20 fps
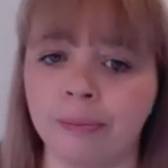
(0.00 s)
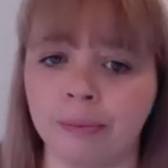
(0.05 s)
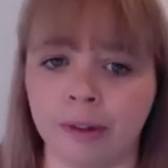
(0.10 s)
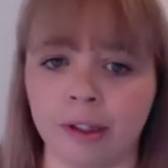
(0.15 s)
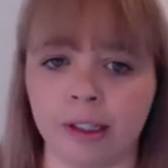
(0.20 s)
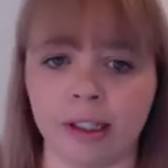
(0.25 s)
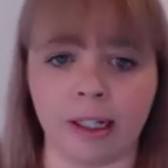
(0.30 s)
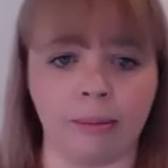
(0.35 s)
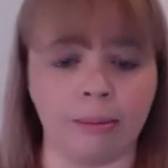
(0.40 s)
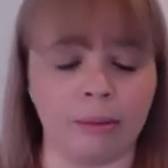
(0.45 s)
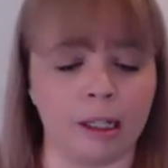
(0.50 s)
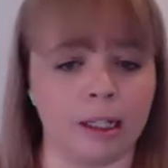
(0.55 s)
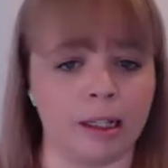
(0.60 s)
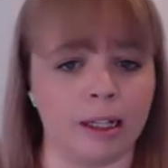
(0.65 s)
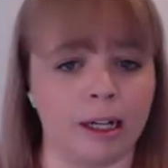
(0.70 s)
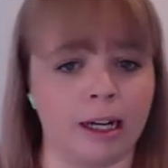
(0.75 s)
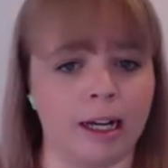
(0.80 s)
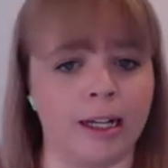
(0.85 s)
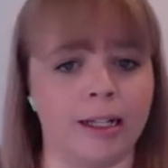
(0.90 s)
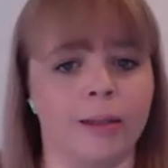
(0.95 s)
something
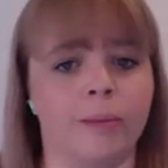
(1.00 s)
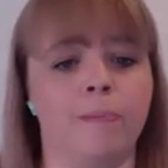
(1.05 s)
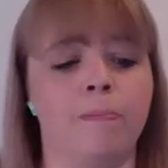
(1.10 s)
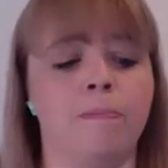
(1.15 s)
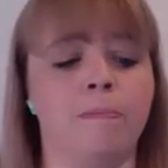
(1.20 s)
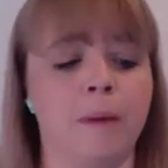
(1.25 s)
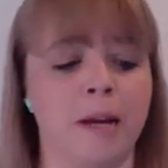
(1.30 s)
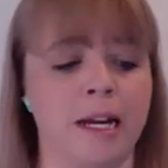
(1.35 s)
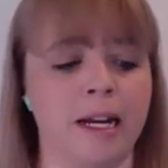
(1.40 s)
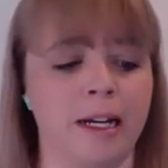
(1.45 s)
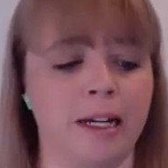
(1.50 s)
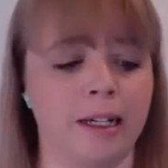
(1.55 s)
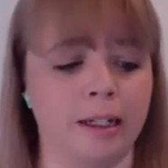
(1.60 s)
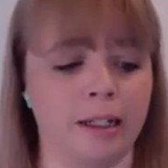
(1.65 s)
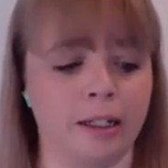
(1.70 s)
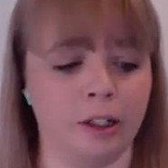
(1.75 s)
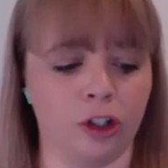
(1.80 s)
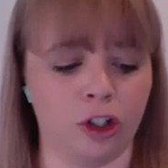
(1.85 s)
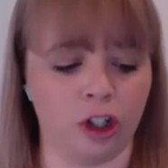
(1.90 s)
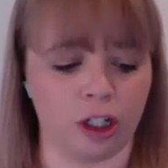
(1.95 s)
that has
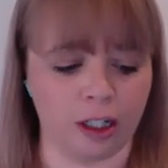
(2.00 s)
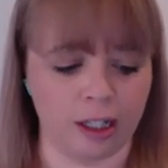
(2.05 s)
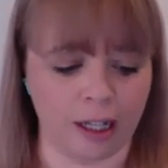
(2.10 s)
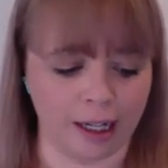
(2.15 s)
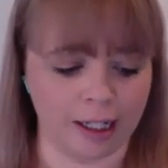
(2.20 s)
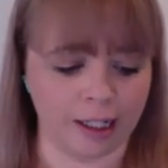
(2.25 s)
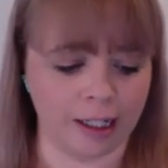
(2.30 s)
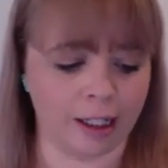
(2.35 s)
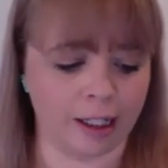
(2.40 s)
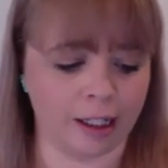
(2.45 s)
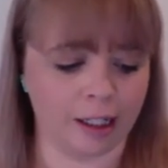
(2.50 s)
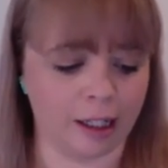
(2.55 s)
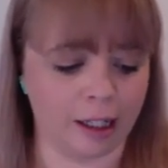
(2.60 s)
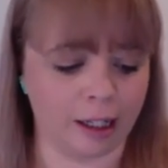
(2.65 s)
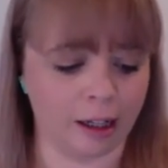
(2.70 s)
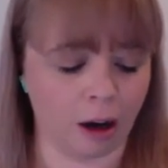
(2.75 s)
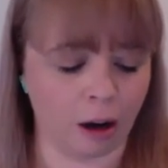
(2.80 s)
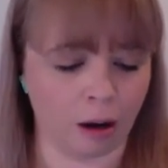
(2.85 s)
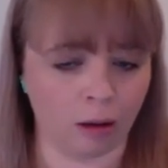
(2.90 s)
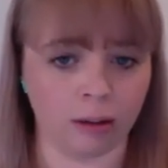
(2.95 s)
been
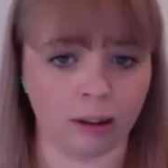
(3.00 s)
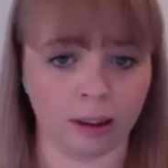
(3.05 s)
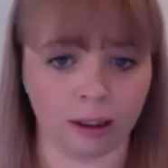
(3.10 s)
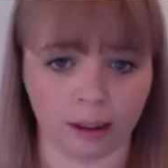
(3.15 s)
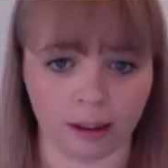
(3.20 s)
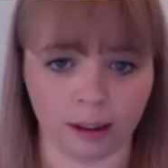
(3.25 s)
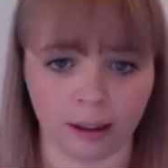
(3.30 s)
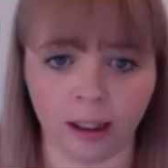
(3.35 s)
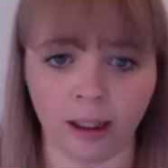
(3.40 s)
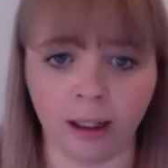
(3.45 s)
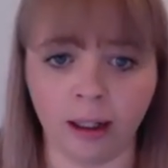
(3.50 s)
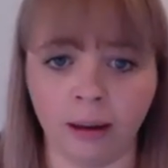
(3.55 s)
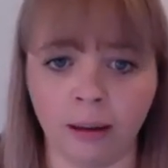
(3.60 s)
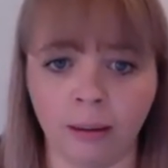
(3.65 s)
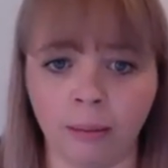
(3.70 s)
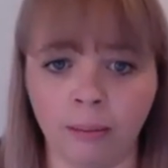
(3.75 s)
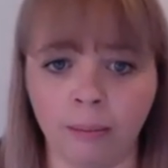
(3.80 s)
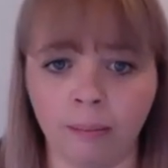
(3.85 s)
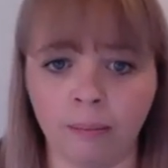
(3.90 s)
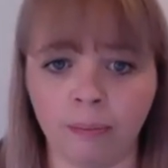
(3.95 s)
genetically altered
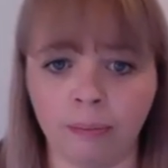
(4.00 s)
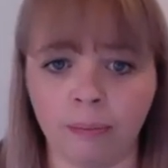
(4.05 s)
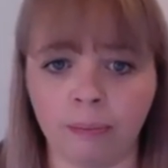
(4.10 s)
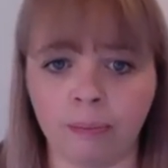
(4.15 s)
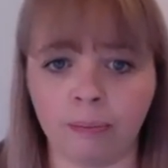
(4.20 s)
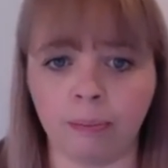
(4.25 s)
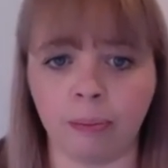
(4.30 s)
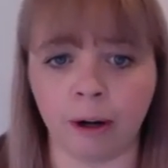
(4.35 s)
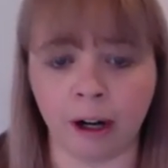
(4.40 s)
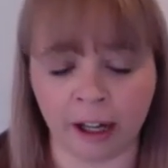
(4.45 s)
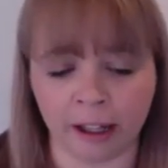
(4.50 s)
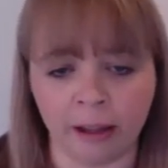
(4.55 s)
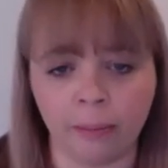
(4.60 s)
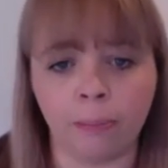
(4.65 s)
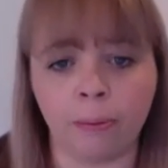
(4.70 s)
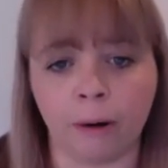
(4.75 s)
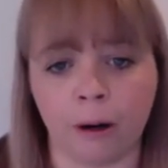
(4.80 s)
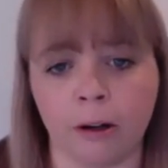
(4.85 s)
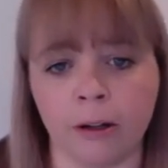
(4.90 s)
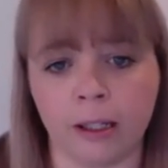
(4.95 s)
by the
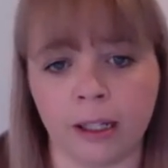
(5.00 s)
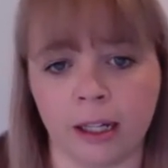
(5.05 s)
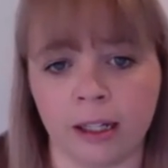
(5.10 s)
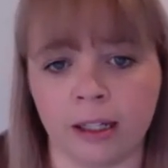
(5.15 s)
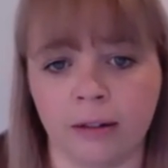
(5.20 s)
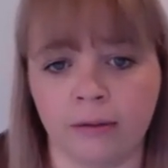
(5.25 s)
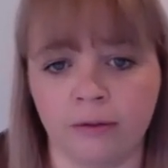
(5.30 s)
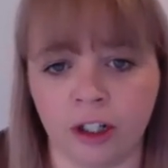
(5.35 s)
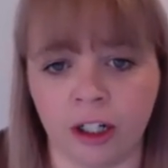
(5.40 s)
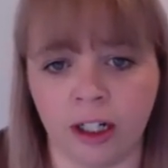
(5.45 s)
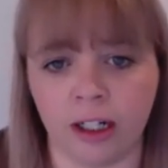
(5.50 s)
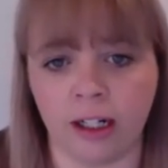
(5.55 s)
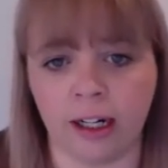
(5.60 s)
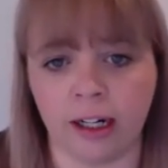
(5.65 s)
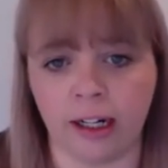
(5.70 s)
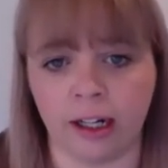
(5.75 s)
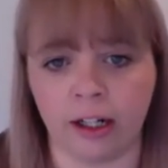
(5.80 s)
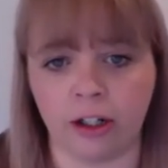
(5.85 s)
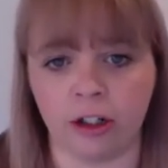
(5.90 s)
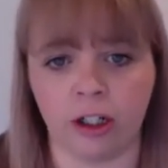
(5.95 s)
process of
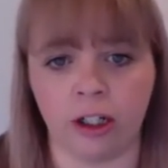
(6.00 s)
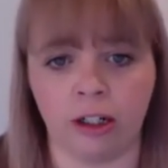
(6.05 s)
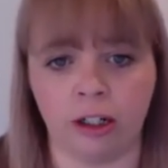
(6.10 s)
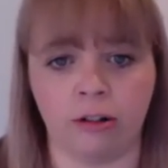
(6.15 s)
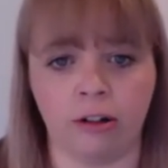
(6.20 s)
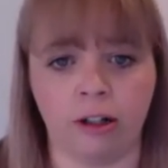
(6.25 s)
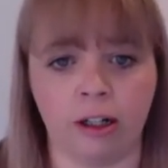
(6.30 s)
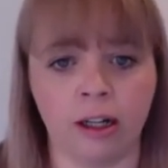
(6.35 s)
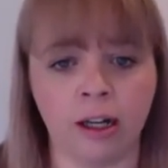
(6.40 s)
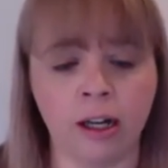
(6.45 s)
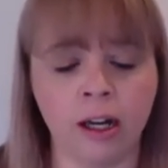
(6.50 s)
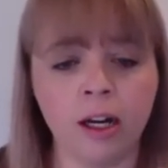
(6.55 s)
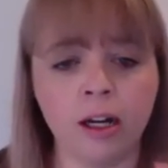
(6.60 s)
genetic engineering.